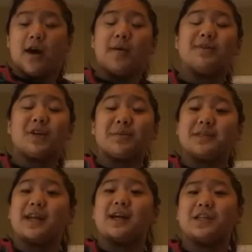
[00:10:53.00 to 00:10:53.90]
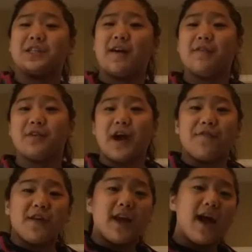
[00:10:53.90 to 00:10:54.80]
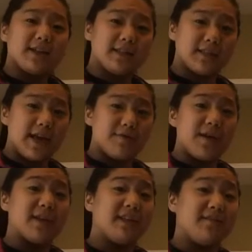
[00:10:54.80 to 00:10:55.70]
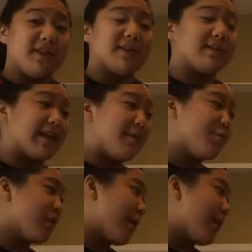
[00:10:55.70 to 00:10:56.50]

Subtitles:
absorbance energy of the graphene had stayed relatively the same with